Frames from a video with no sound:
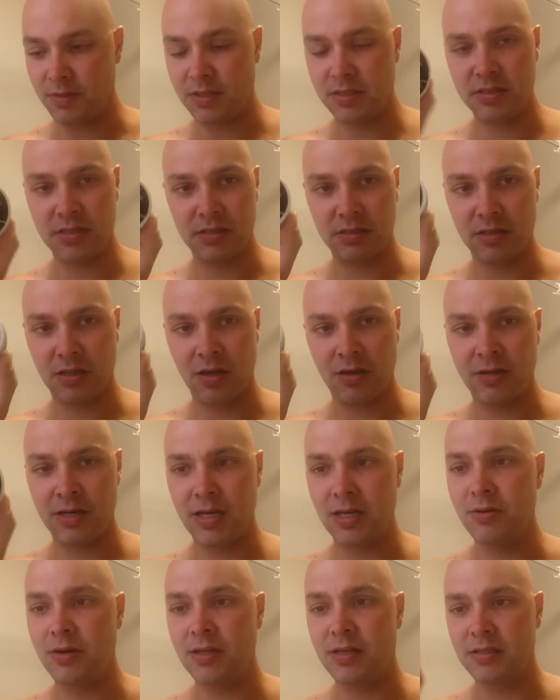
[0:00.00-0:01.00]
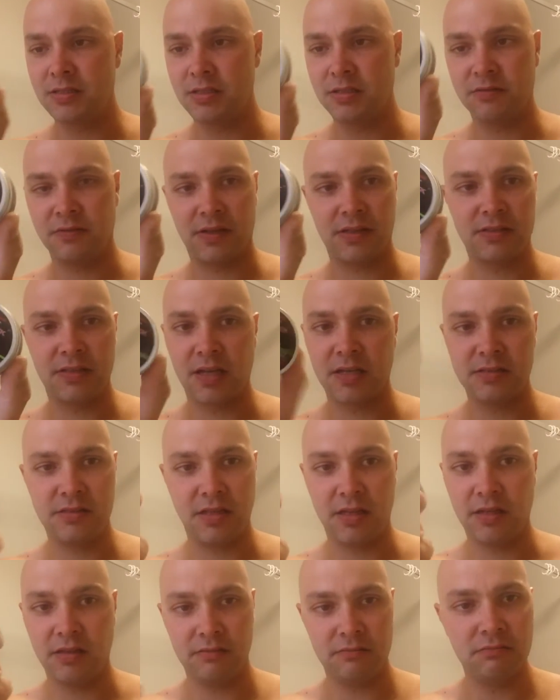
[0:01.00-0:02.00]
This isn't going anywhere. This is
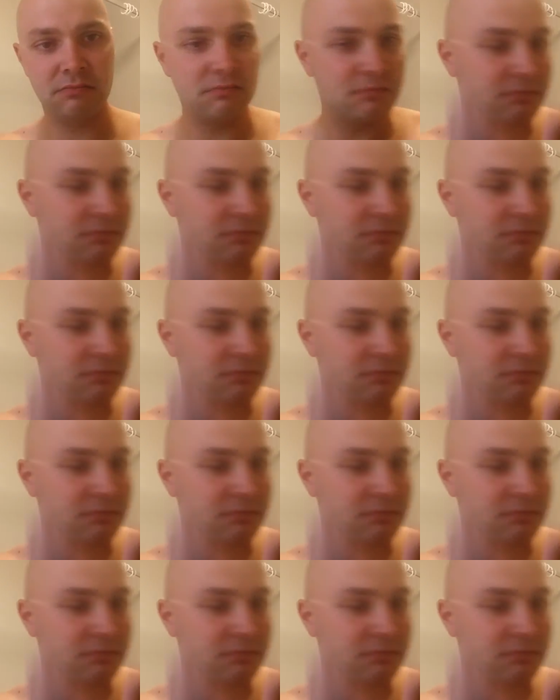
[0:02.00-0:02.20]
fantastic.